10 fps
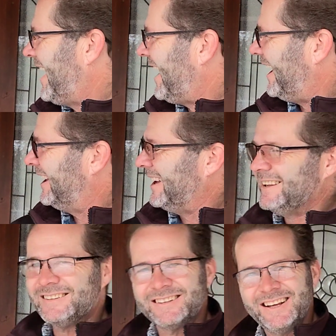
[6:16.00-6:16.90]
And
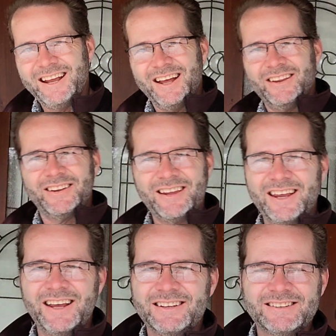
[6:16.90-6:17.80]
the thing
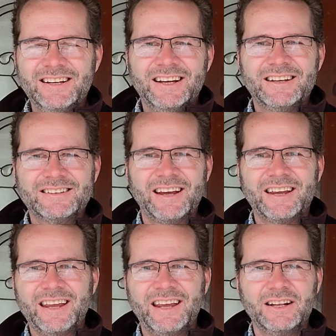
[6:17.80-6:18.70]
is
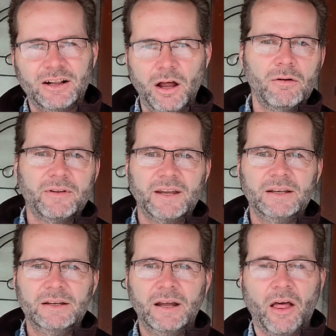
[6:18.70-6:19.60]
like in
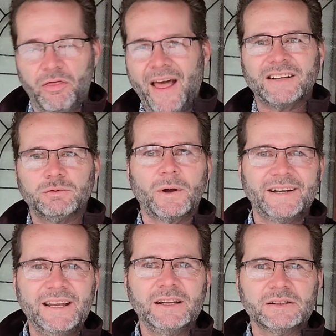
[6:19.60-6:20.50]
clothing, that's what
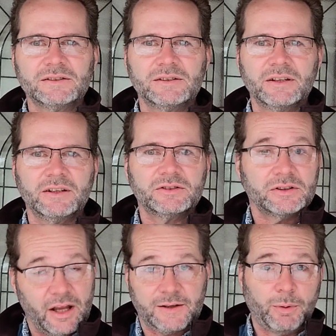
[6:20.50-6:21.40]
it is.
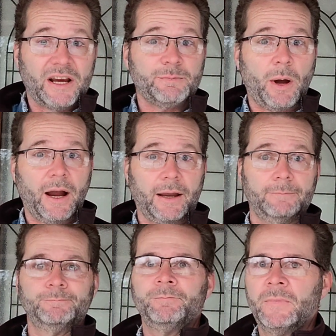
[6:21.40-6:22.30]
It's a breast pocket.
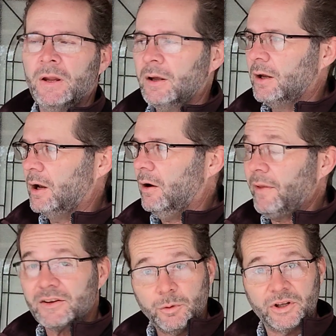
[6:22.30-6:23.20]

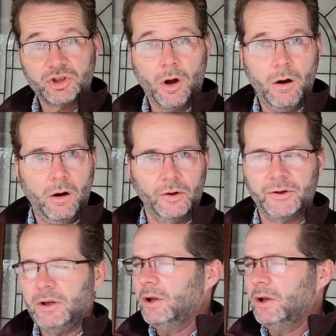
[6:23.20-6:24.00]
That's what it's called.